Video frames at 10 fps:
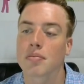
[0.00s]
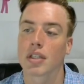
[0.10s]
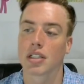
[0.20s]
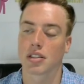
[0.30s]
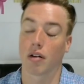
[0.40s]

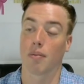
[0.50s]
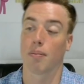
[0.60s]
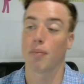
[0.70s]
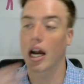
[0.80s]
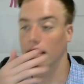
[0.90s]
So,
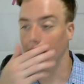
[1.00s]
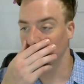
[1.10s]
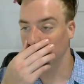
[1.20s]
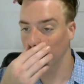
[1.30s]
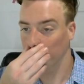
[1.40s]

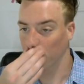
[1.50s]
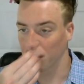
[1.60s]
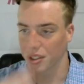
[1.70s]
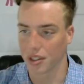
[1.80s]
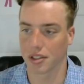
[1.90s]
biological
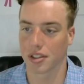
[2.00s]
approaches.